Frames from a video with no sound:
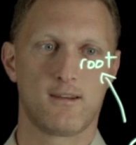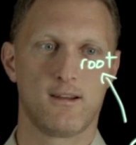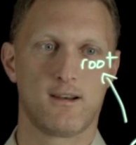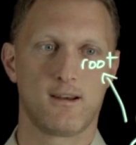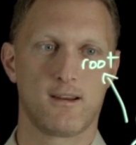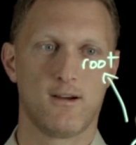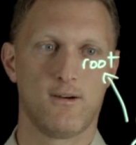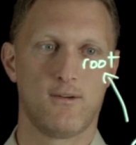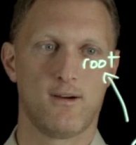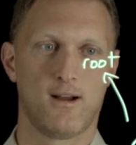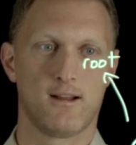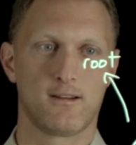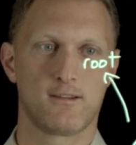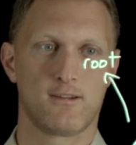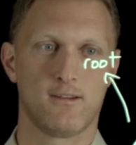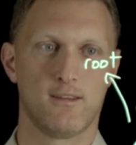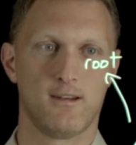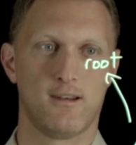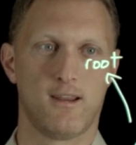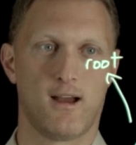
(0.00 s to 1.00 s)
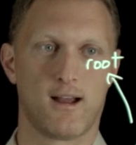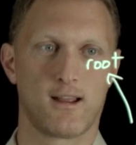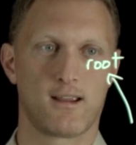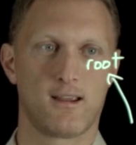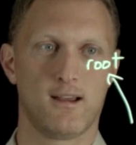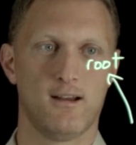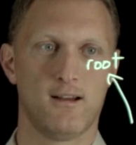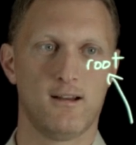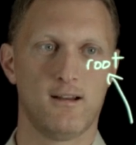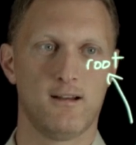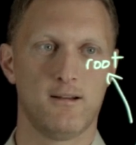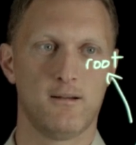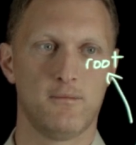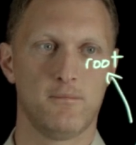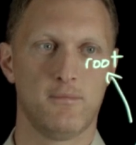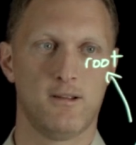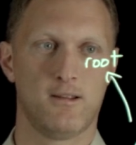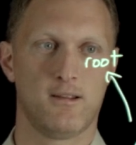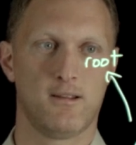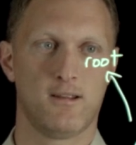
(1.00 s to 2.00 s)
going to go out to the
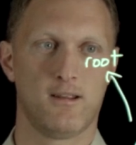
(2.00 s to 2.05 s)
.com,